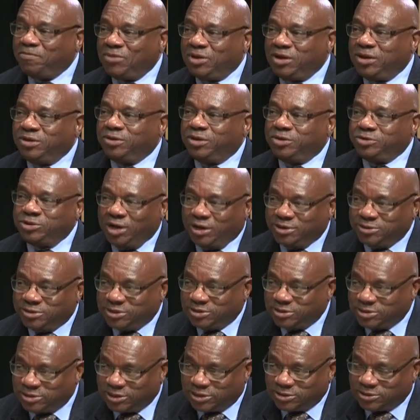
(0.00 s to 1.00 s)
in the justice
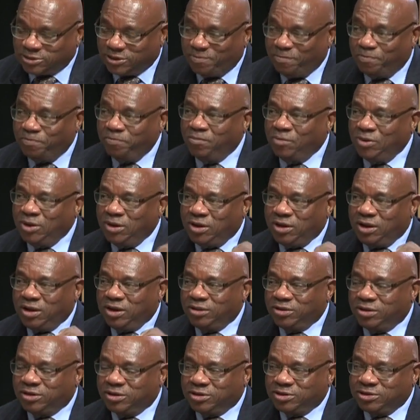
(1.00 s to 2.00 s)
system,
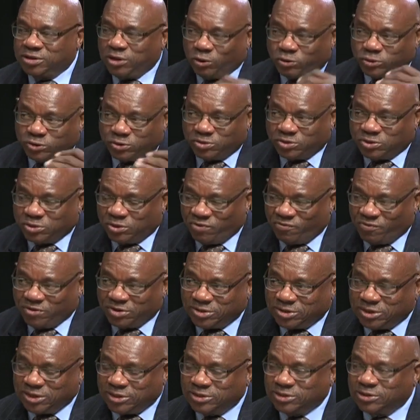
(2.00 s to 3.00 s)
in the social service
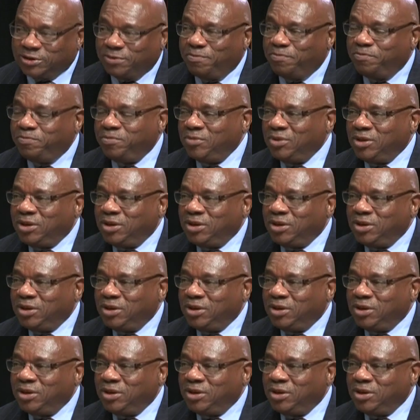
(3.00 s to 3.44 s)
system,